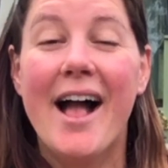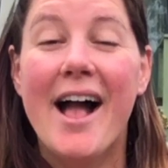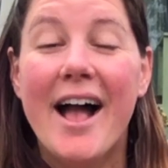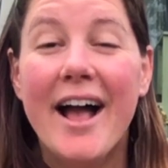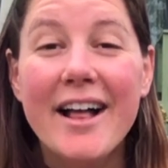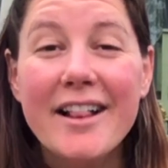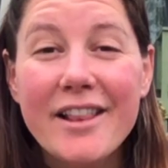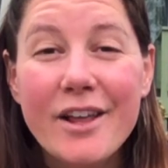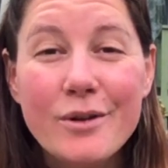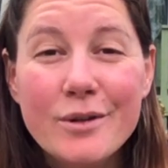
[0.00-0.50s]

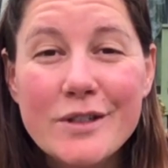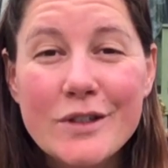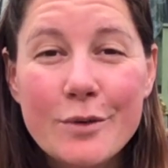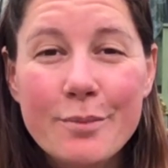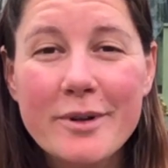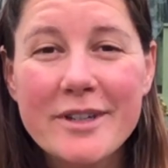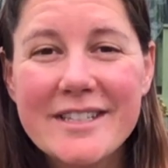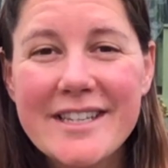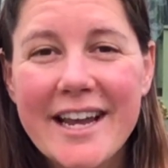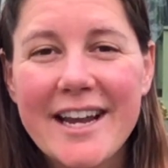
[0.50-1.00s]
Hello,
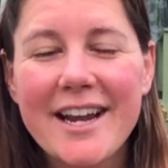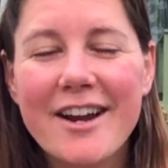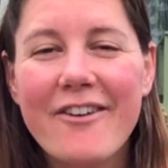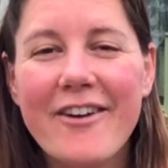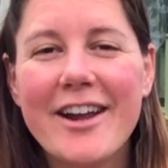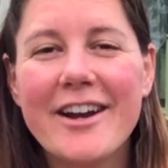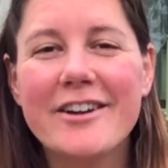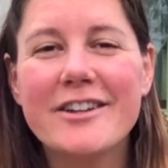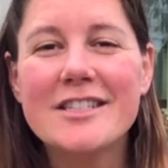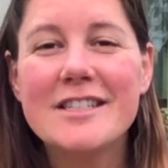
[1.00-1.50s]
Super Second
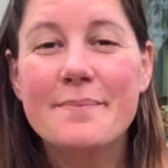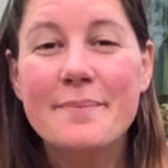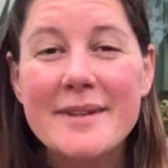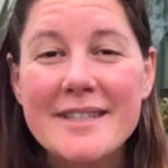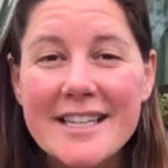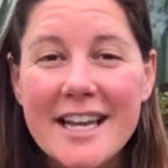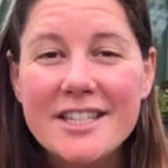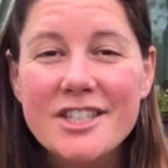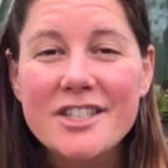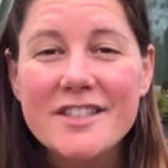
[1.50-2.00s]
Graders. Miss
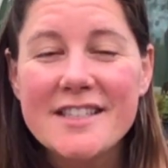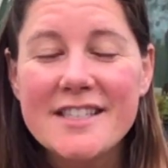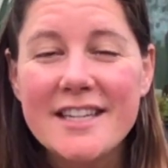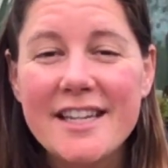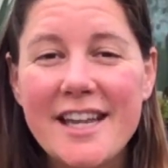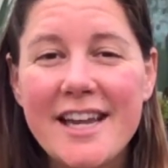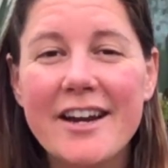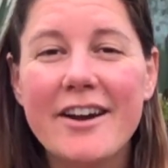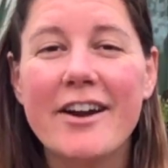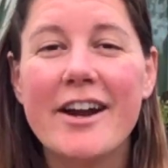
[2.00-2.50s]
Hutchinson
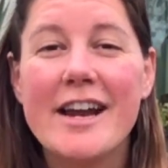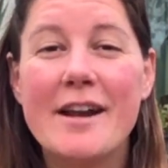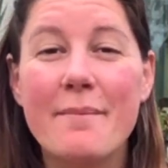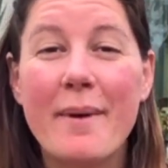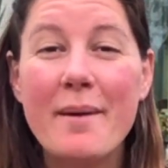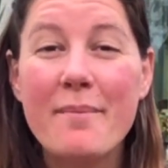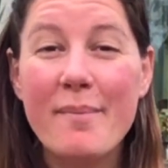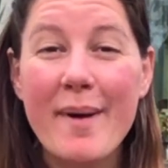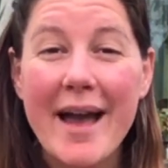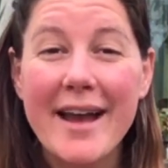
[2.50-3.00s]
here in my
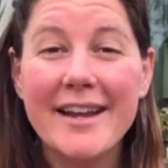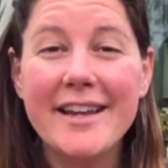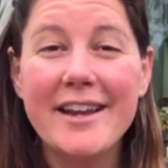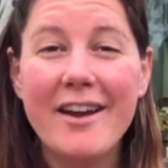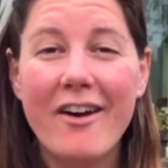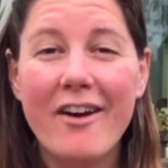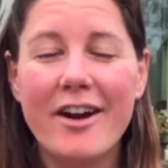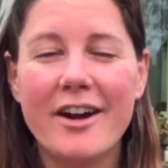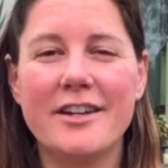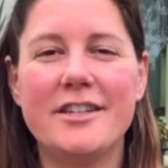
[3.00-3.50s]

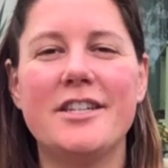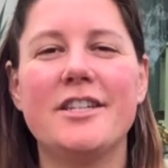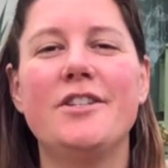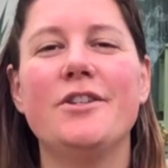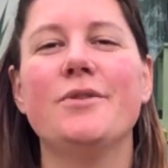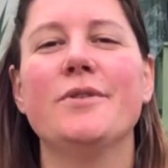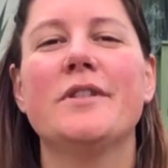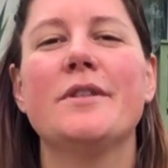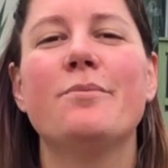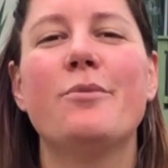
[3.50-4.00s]
backyard to do
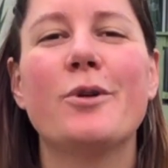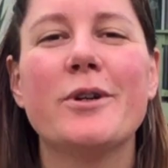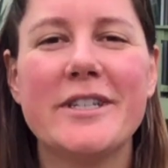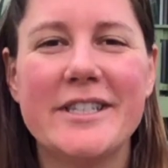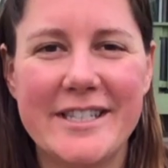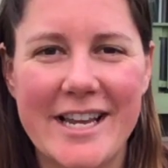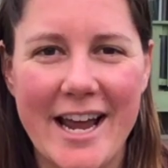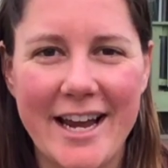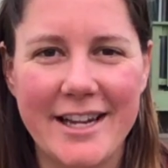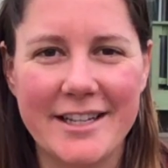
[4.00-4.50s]
some more
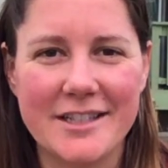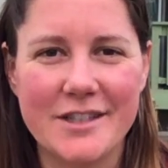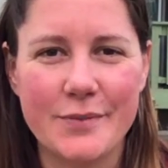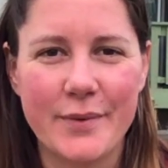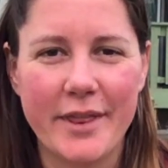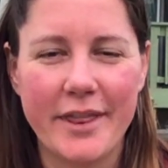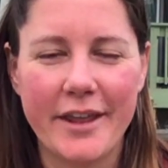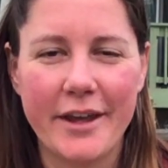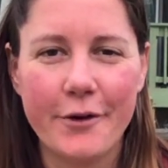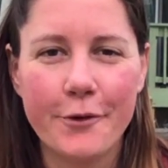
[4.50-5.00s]
science
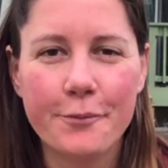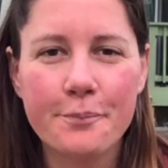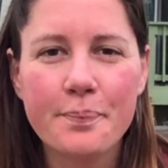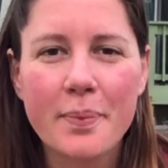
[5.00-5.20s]
with you.